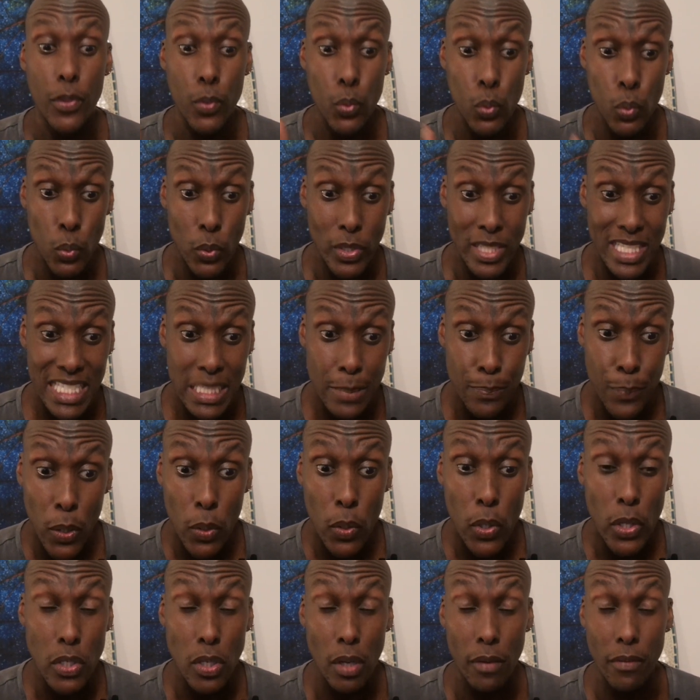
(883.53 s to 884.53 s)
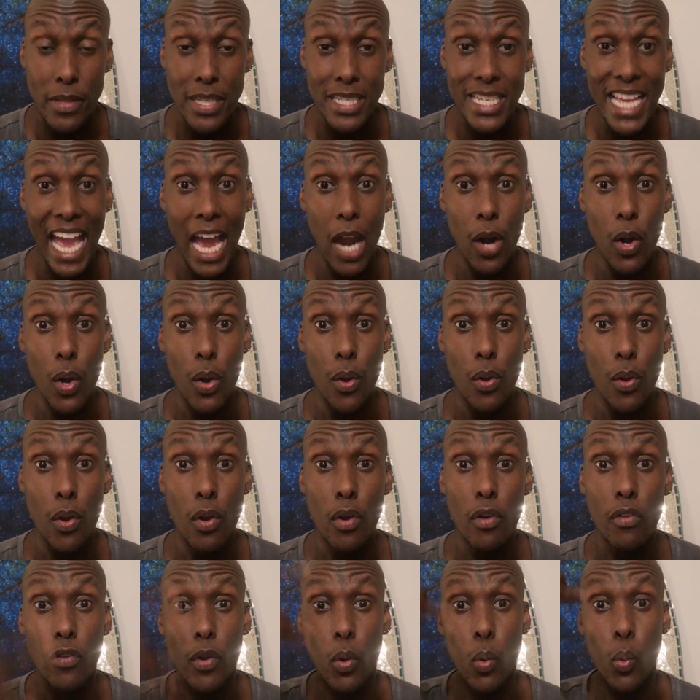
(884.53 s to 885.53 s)
through the spirit of the tarot,
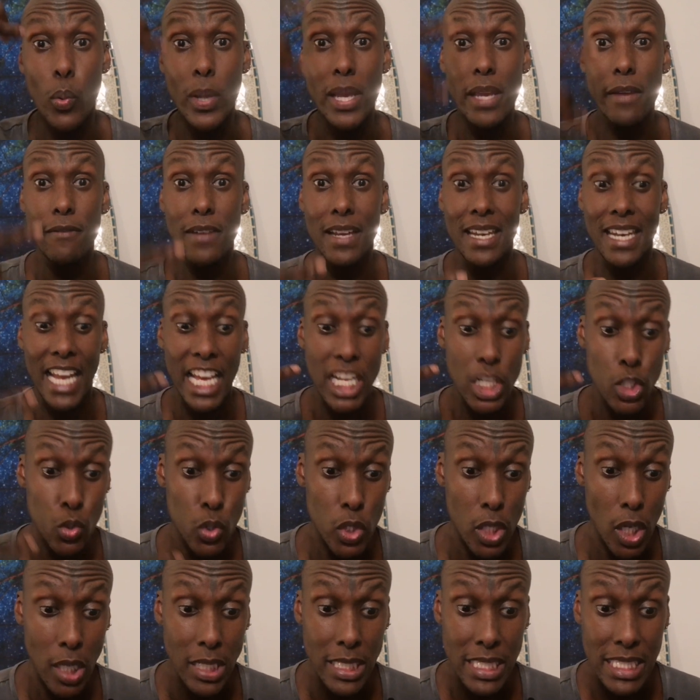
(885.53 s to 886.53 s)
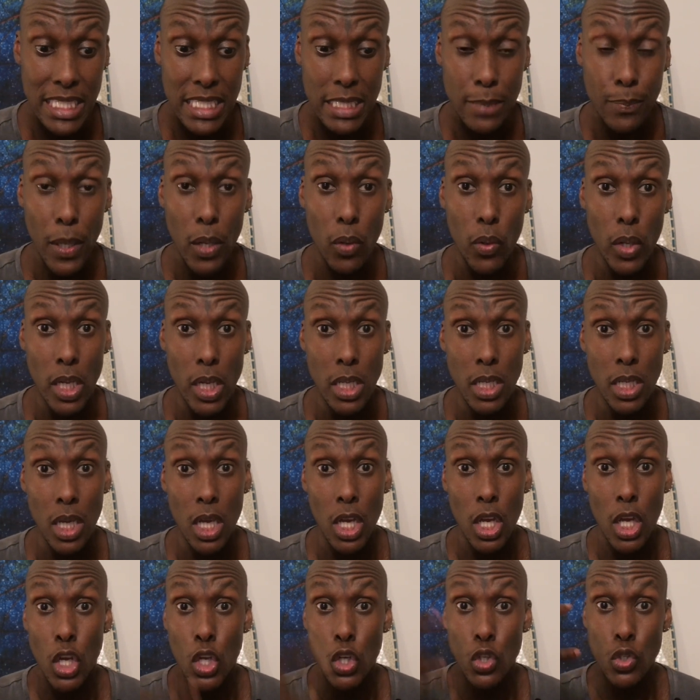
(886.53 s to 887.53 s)
for we, the Velastri, are spirit.
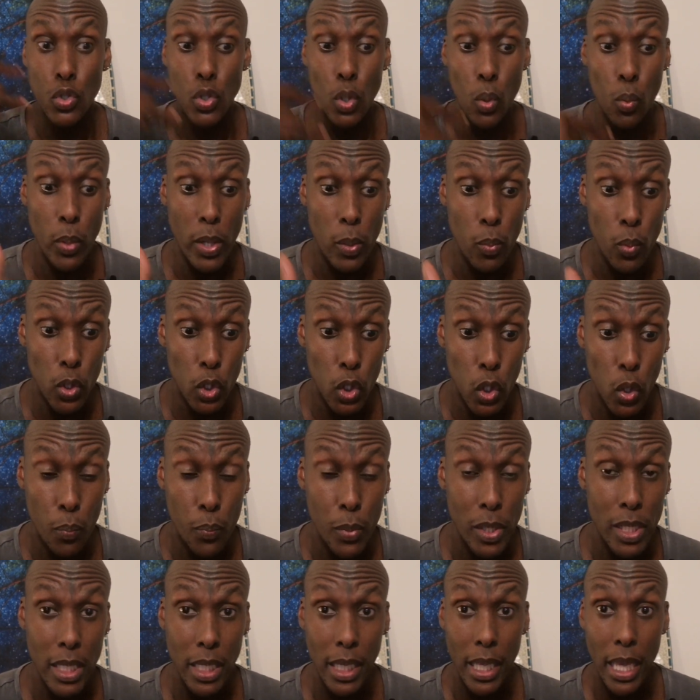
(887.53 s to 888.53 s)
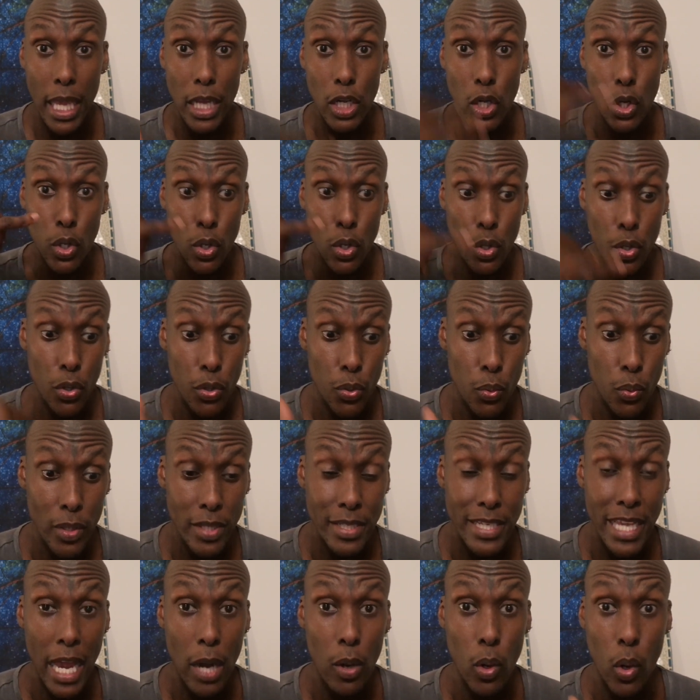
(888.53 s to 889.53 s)
So we would communicate through
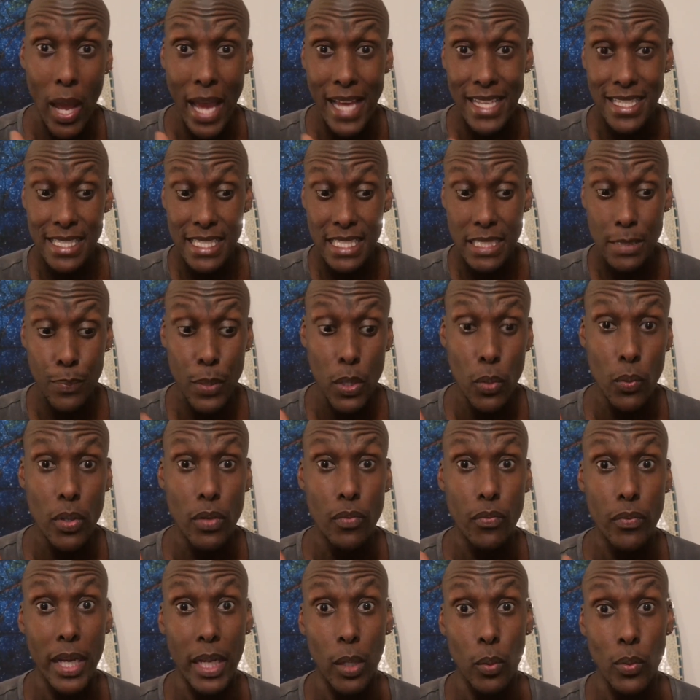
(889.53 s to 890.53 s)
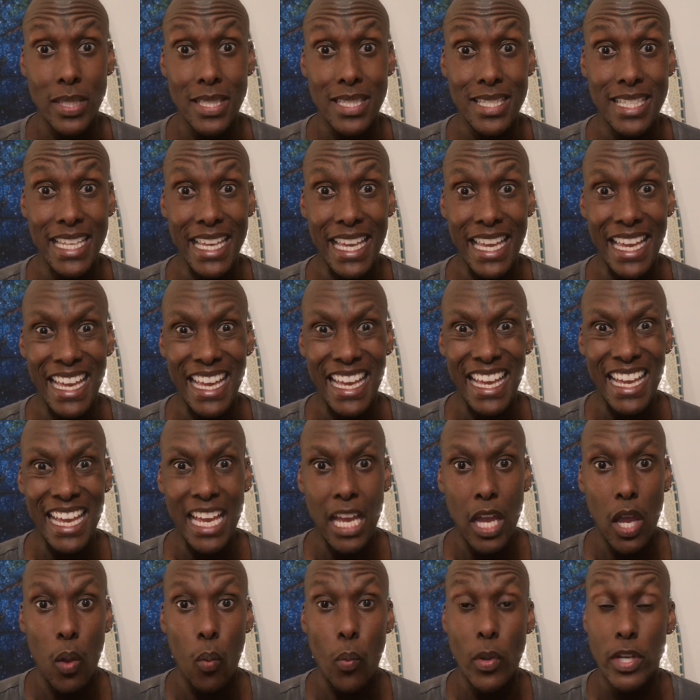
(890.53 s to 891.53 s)
the tarot as spirit frequency,
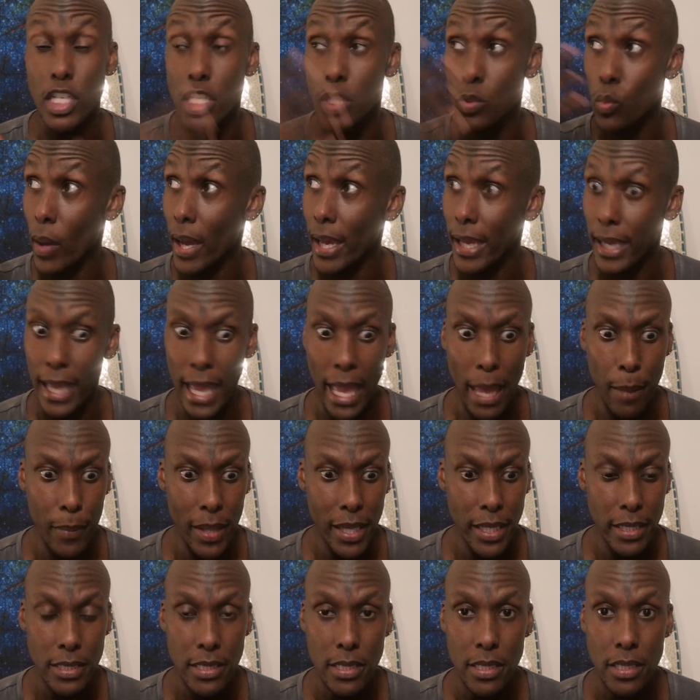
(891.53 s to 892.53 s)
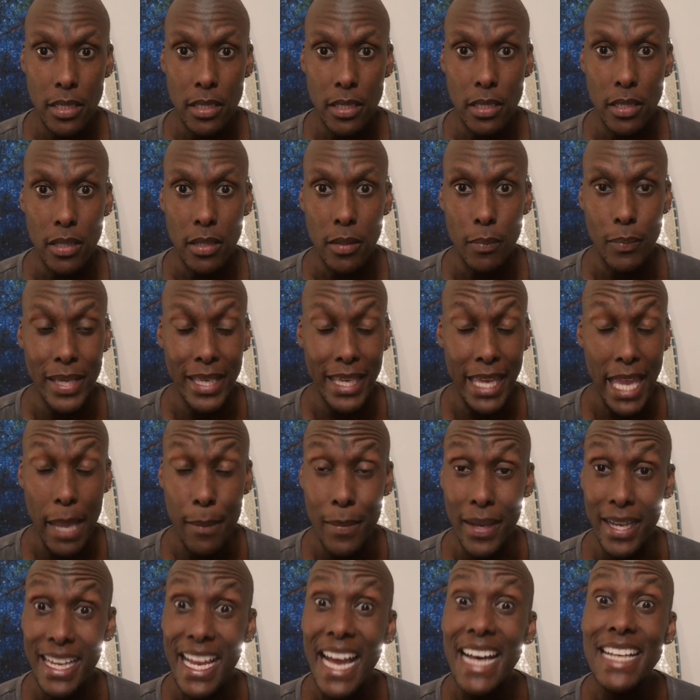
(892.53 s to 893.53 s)
which is why Kemet
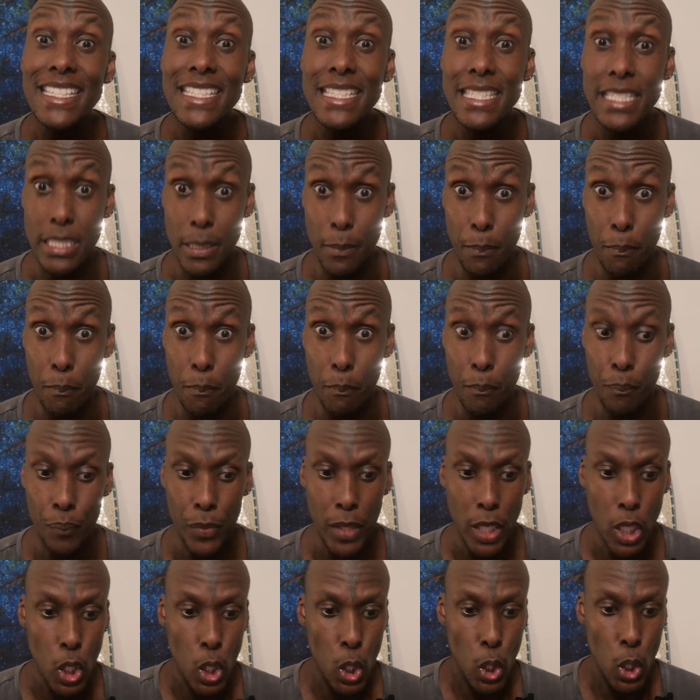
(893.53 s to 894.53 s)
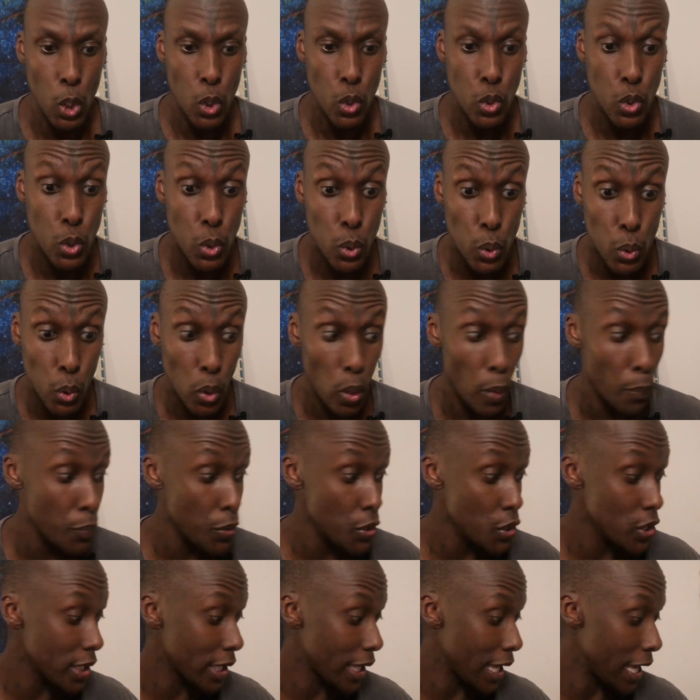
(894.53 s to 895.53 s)
became accustomed to
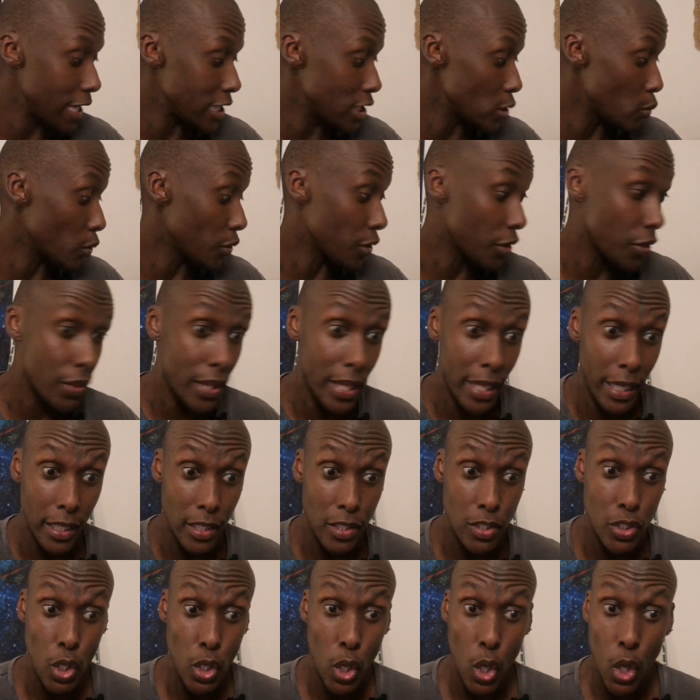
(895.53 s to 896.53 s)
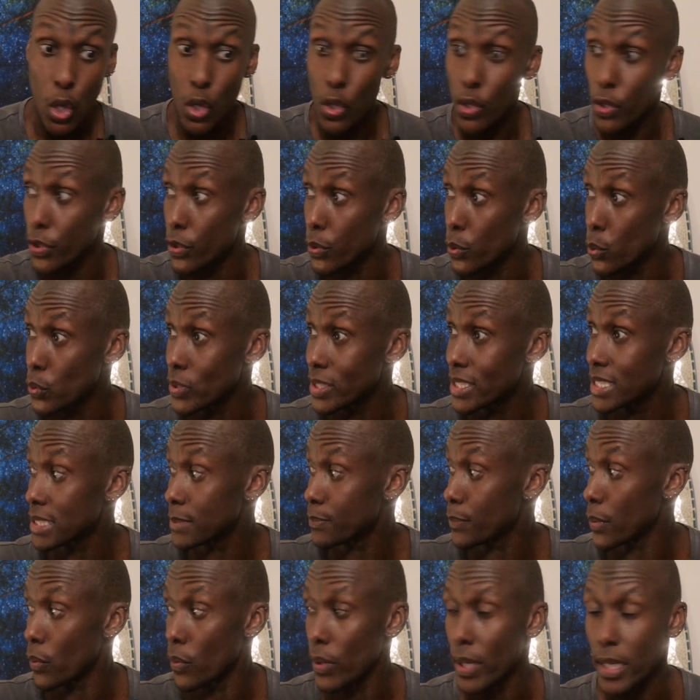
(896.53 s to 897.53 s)
communicating with things through
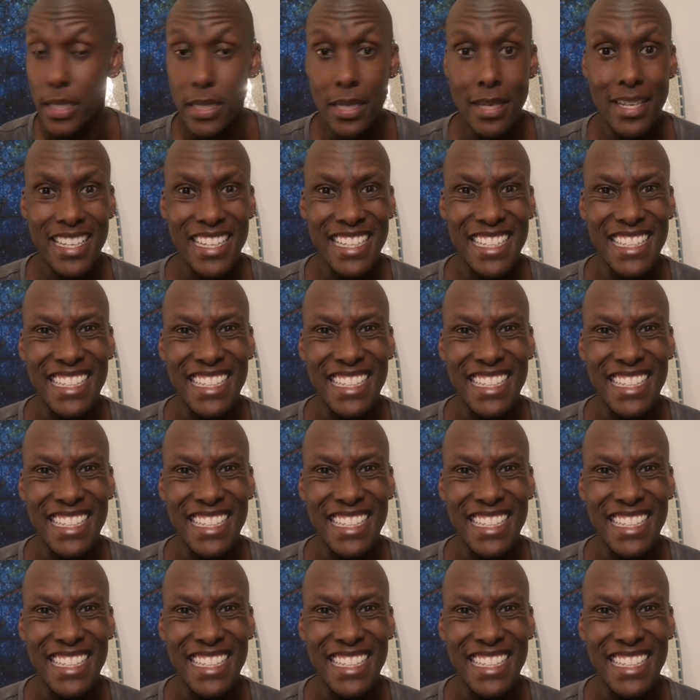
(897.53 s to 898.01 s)
spirit.